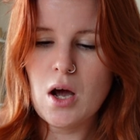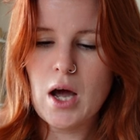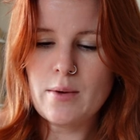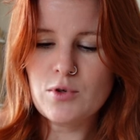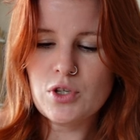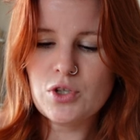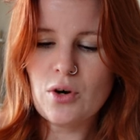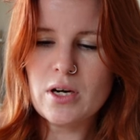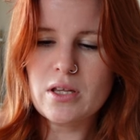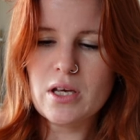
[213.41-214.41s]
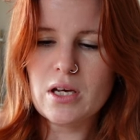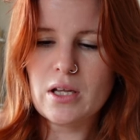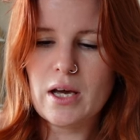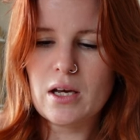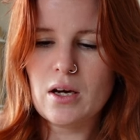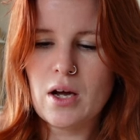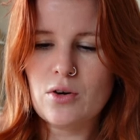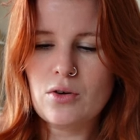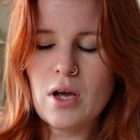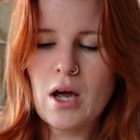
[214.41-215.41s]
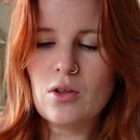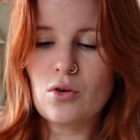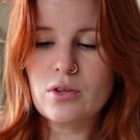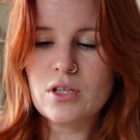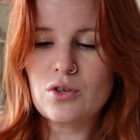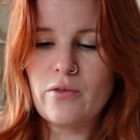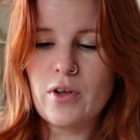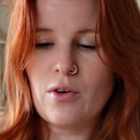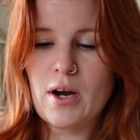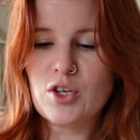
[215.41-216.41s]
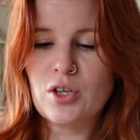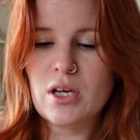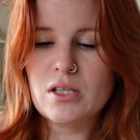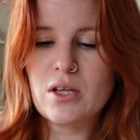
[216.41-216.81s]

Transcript: I'm just trying to think, like, I don't know how long this novella actually is.